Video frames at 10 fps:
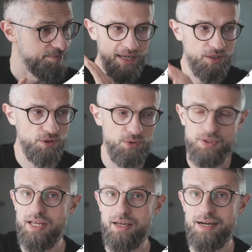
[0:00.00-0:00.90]
a good
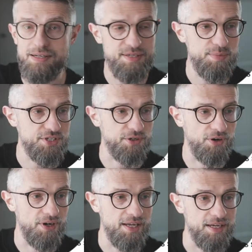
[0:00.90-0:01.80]
LCP
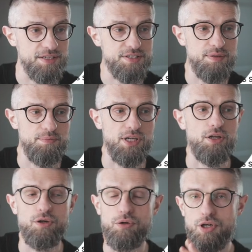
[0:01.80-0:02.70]
score is
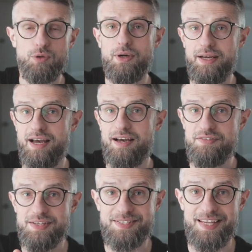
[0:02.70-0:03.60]
below 2.5
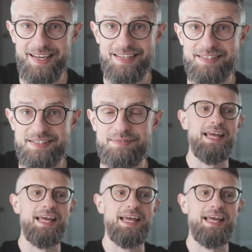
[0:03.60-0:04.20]
seconds.